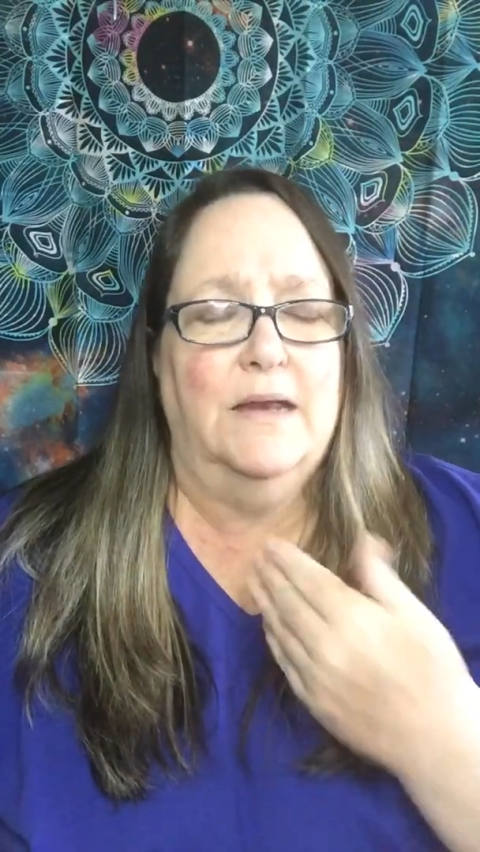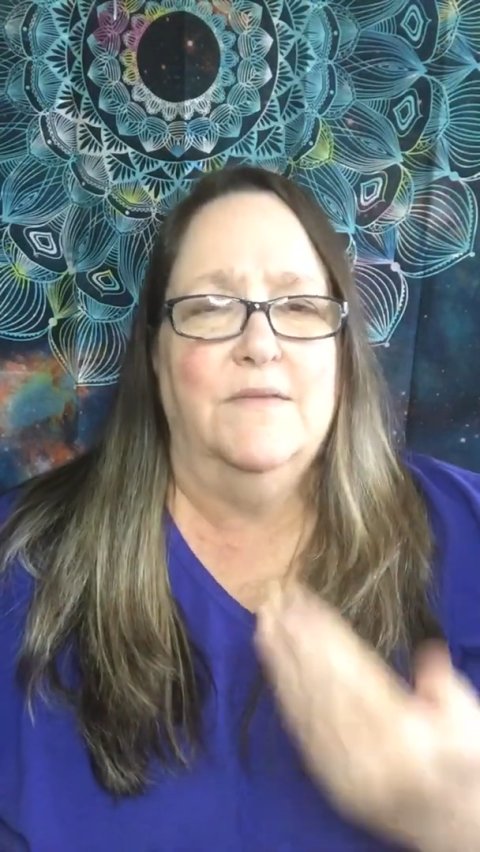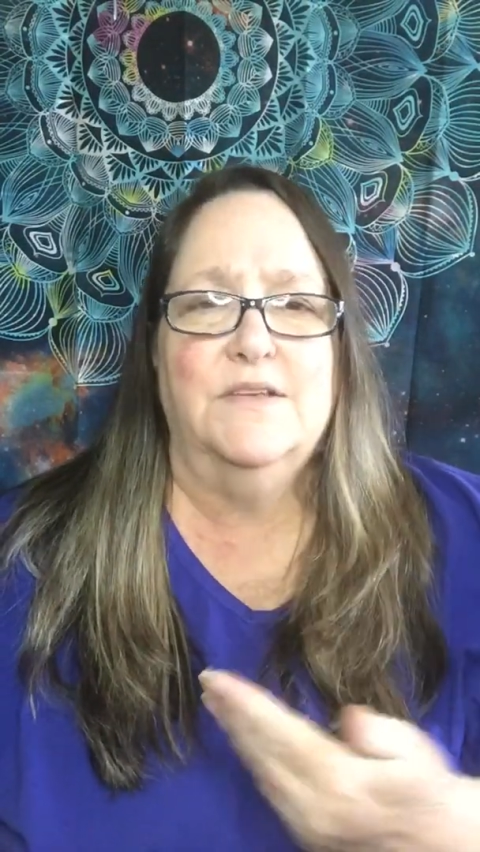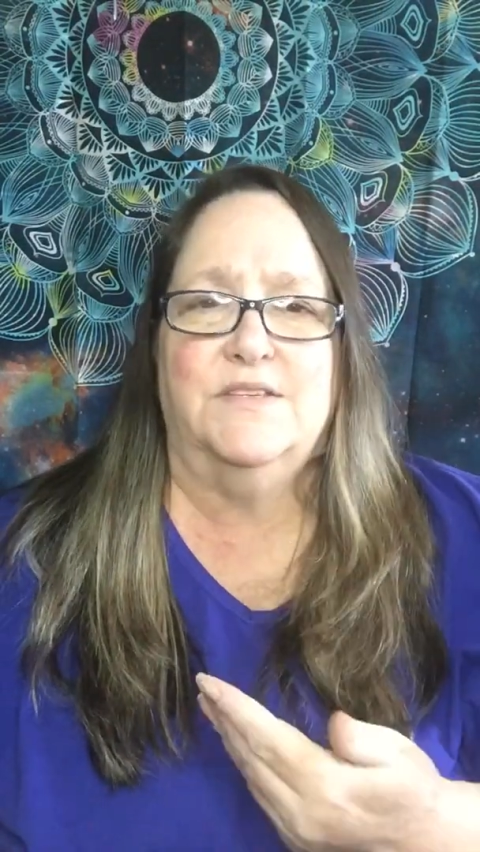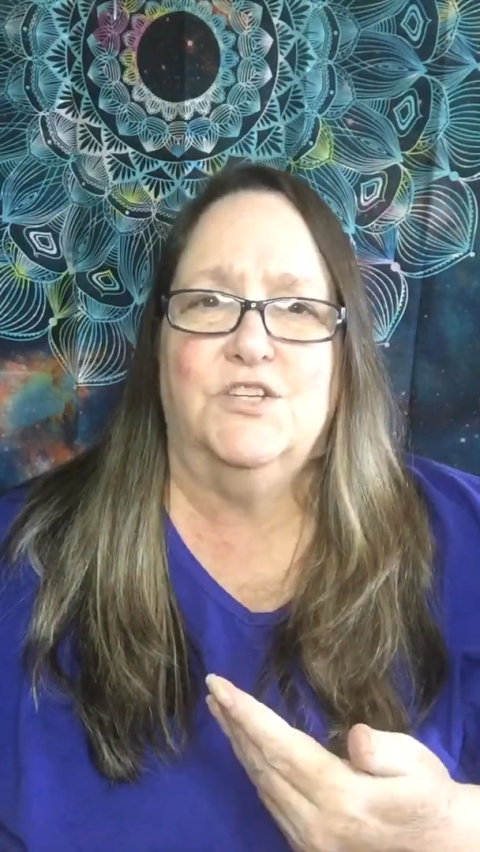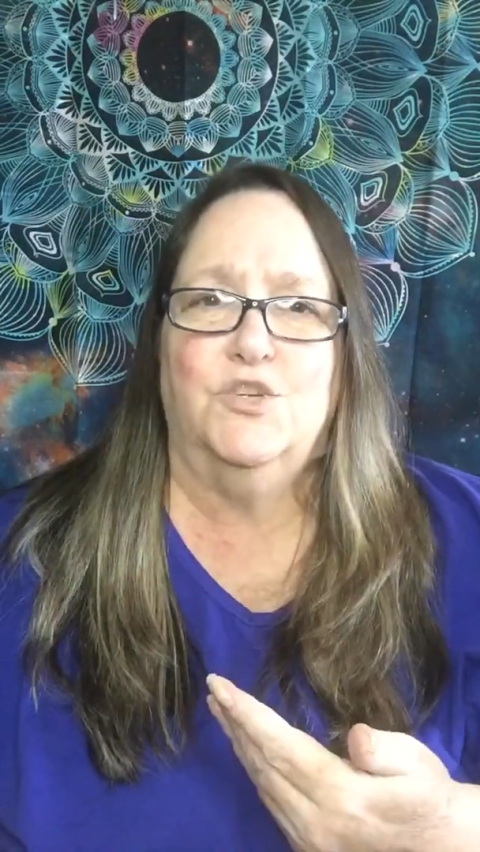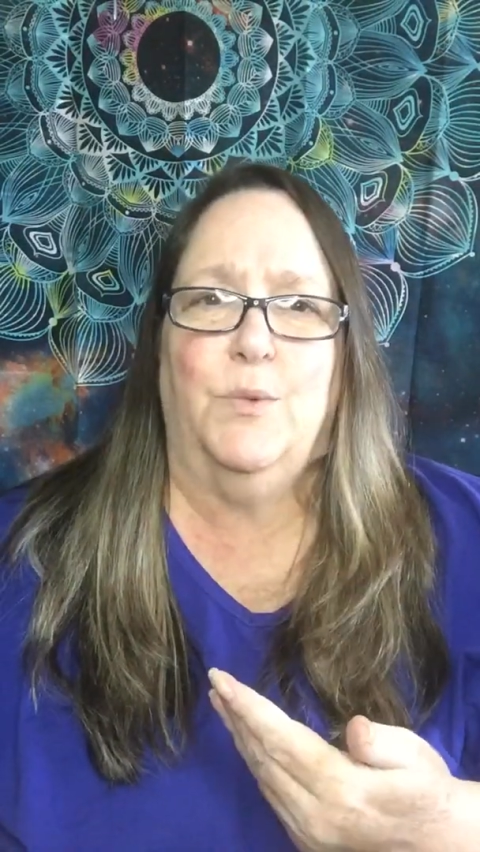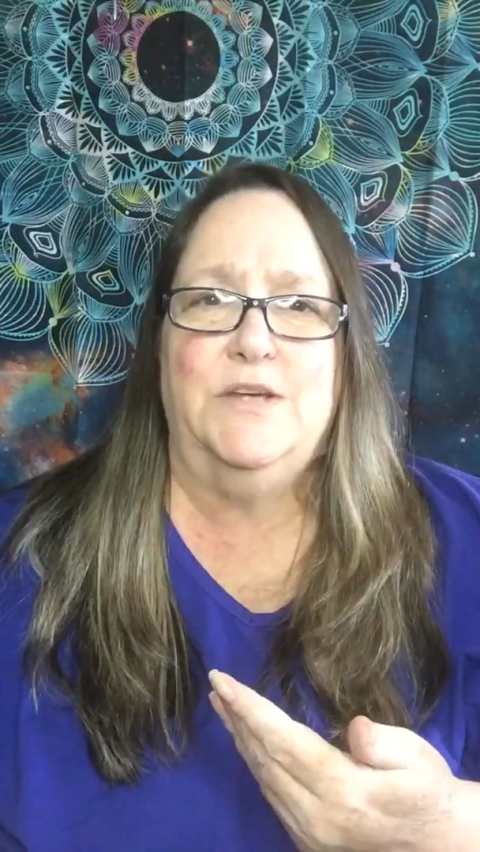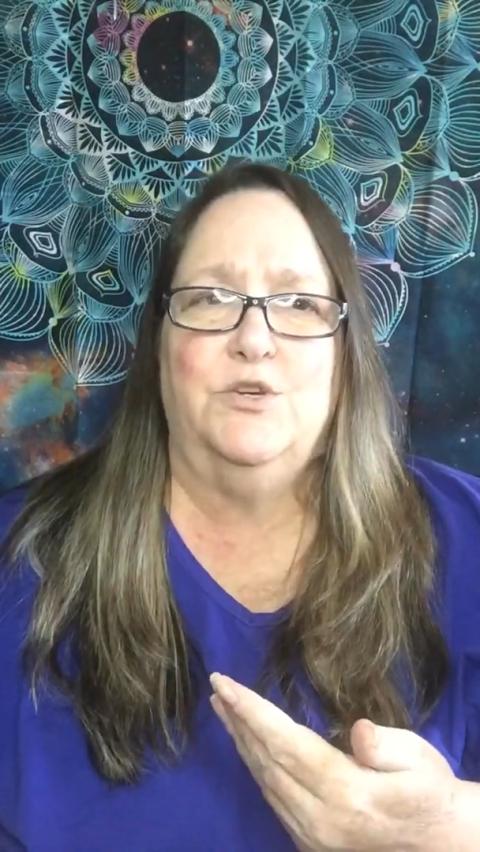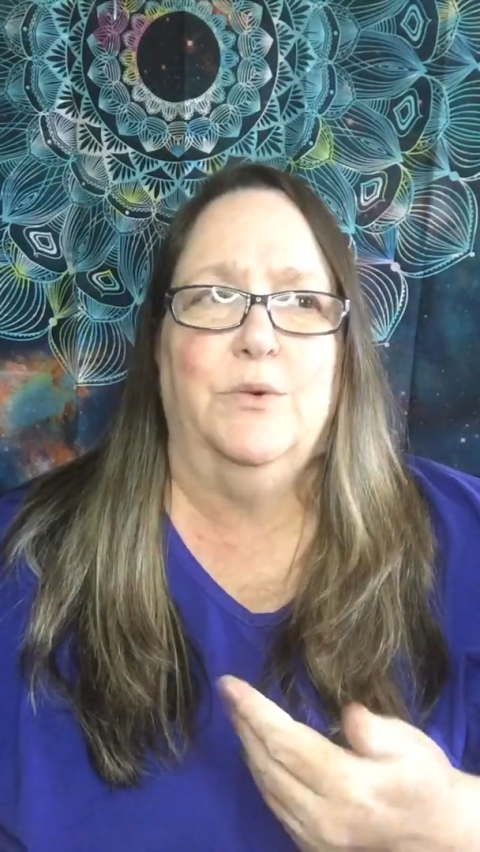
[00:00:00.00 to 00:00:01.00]
in the
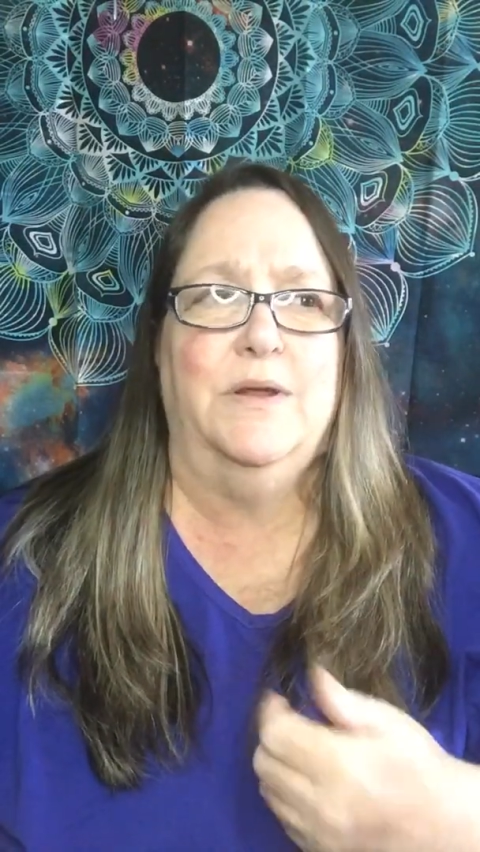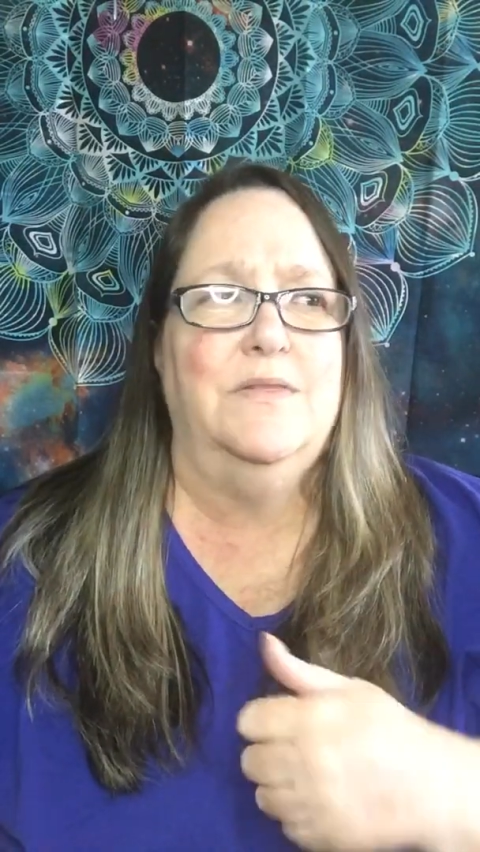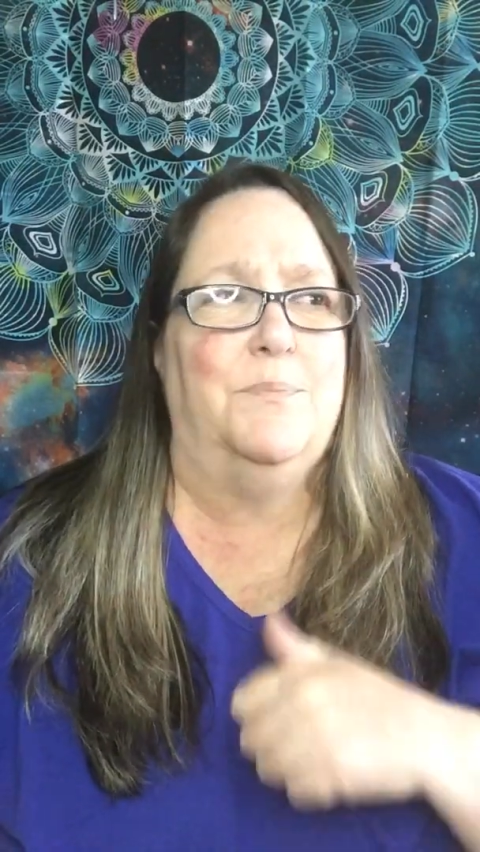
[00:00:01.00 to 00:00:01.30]
situation we're in,